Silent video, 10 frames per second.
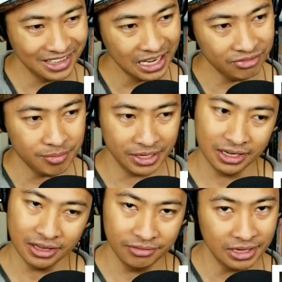Everybody
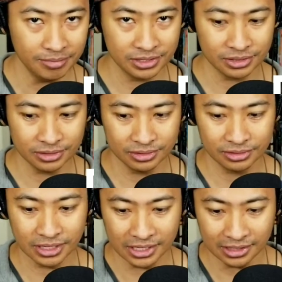loved them too,
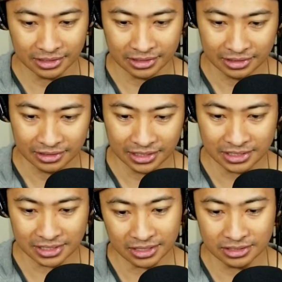right?
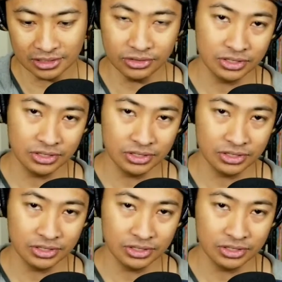Jens Anso,